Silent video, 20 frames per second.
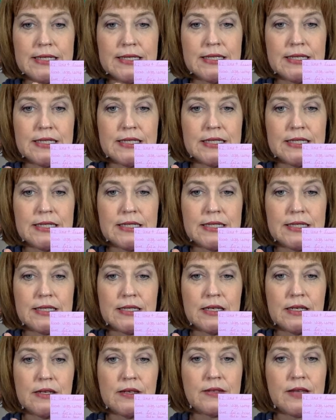
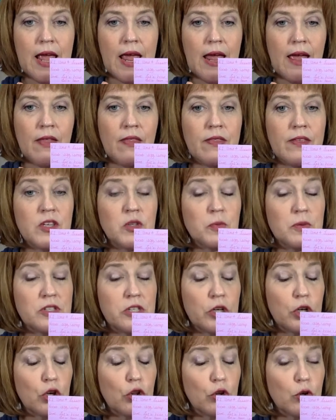sentences, and this
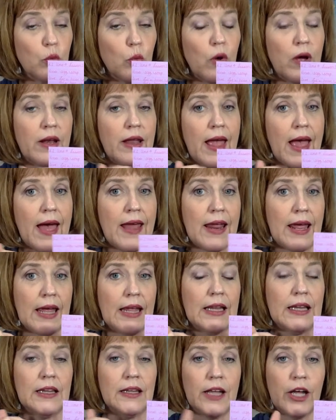particular one had a
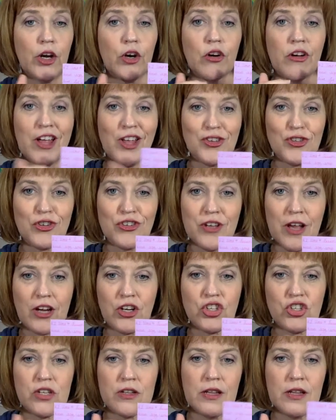letter introduction,